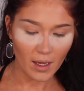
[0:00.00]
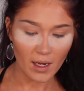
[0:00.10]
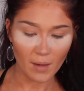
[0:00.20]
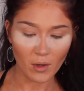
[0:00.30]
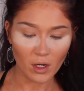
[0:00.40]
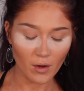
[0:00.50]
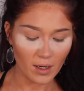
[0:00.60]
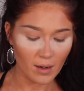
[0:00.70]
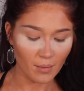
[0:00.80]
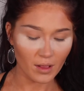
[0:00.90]
And I'm going to go ahead
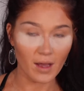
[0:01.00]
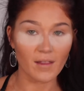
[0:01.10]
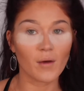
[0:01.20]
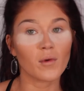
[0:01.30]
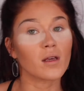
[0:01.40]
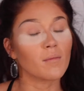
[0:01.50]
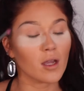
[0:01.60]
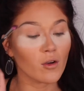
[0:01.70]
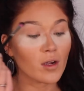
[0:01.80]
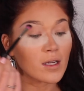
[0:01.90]
and apply that one in my
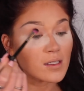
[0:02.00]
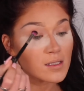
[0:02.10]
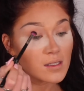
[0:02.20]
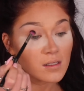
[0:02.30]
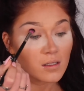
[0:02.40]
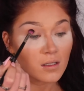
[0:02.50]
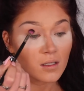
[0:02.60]
crease.